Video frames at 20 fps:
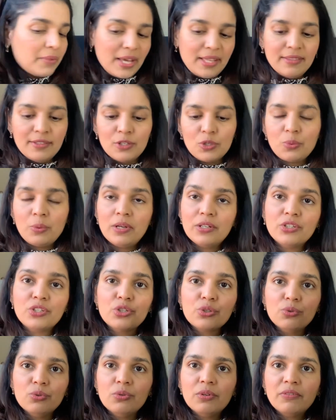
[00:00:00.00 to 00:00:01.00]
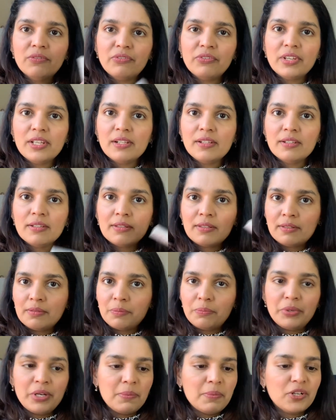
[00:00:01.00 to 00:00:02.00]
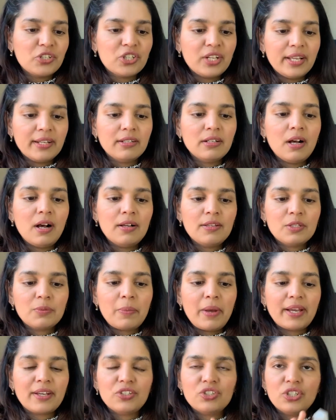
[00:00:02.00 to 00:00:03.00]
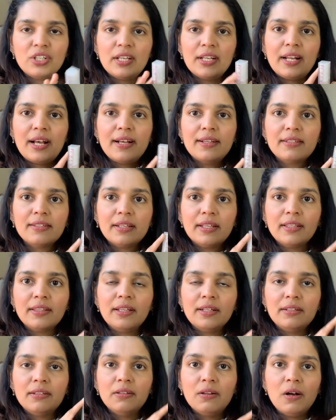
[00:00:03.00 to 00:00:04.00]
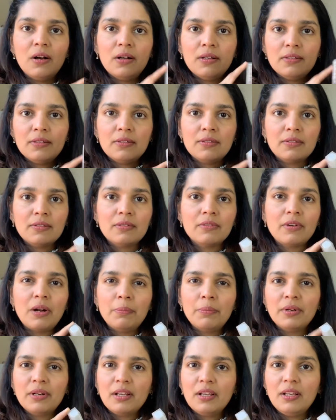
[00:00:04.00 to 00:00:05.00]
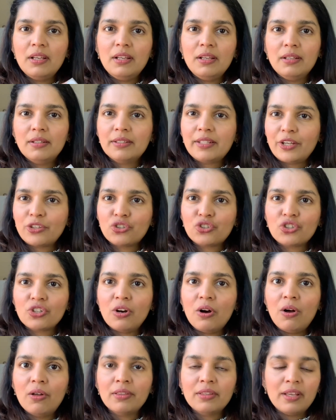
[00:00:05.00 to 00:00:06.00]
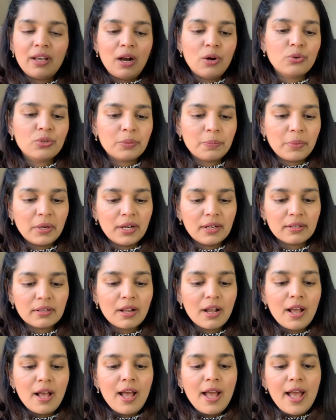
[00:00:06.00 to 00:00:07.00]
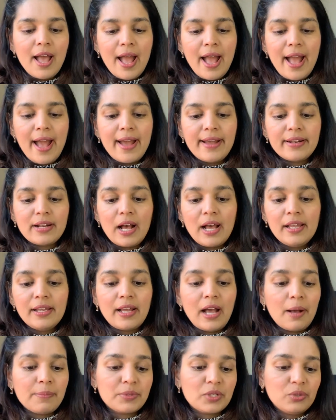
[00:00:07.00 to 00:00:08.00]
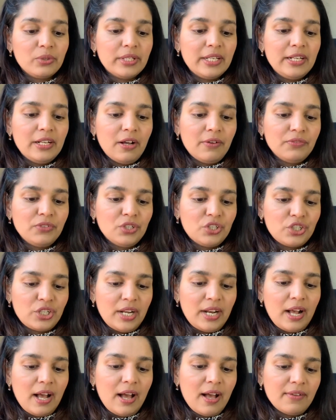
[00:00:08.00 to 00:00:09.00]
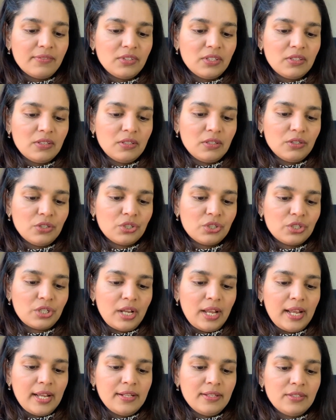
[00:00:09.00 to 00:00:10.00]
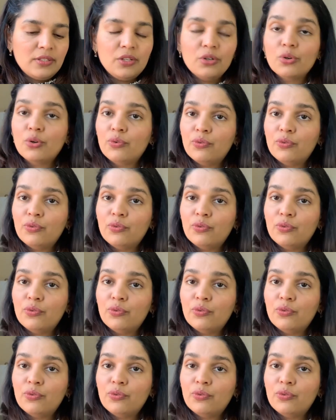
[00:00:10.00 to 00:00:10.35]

and this one too, it feels pretty much like NARS packaging. It has like that NARS rubbery texture on the outer part, and I absolutely love the shade. I have this in the shade zero